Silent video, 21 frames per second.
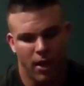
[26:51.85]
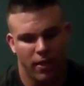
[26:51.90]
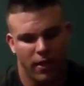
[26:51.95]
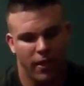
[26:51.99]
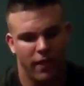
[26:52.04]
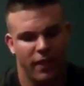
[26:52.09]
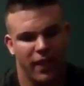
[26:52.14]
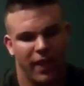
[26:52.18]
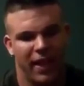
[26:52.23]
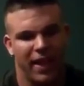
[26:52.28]

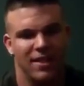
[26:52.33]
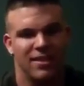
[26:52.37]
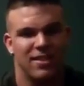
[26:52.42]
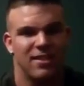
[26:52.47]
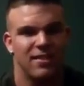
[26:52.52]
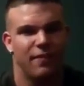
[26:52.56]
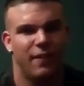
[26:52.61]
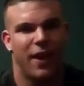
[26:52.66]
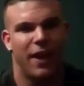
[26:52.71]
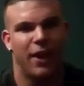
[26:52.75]
The thing is
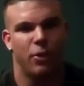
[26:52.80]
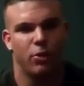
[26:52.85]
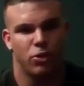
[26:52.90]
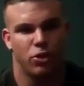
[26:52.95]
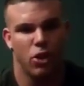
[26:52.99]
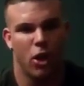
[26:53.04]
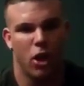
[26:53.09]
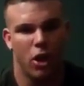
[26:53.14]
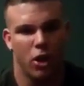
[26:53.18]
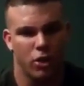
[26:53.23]
if I don't
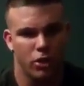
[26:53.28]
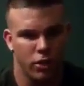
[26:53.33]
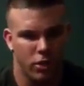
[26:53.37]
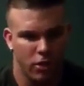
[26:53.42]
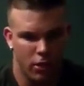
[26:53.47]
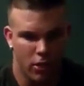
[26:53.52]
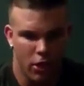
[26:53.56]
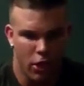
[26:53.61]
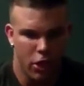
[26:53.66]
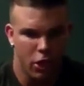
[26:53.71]
charge,
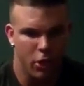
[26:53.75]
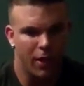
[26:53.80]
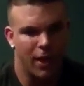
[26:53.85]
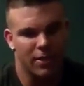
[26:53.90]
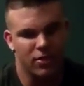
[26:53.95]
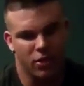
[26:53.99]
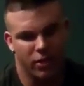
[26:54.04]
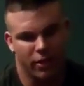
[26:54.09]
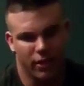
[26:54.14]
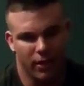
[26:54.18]
you
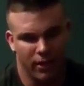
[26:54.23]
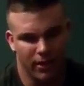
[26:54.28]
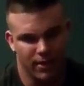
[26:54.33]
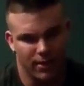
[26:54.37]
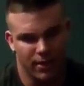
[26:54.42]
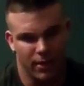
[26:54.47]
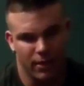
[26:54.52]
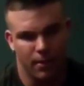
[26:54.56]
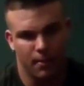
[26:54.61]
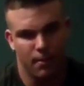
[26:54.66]
guys aren't gonna
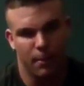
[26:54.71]
listen.